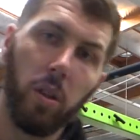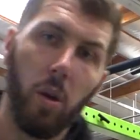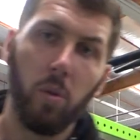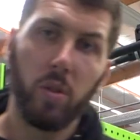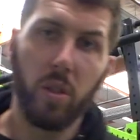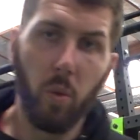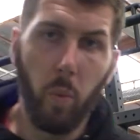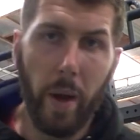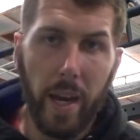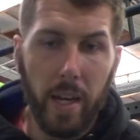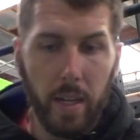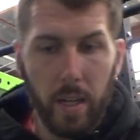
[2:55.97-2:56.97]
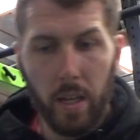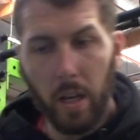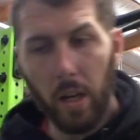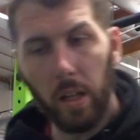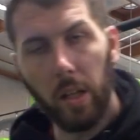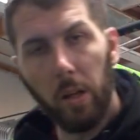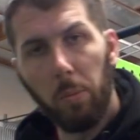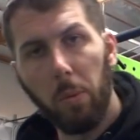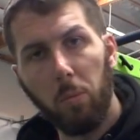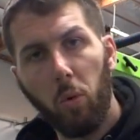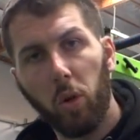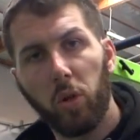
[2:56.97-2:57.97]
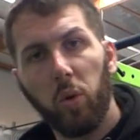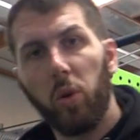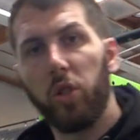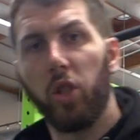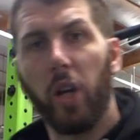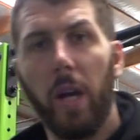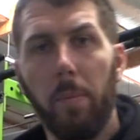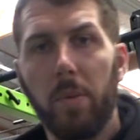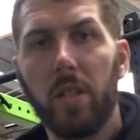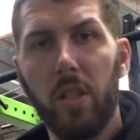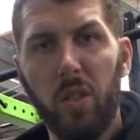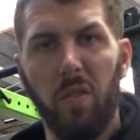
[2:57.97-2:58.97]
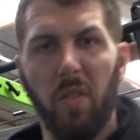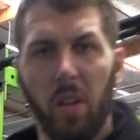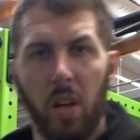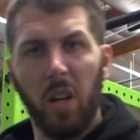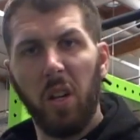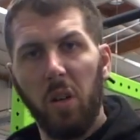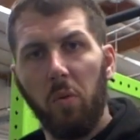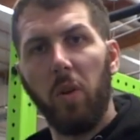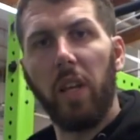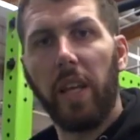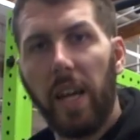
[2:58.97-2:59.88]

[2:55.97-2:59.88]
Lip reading: loads the weight a little bit more towards your hips, because you really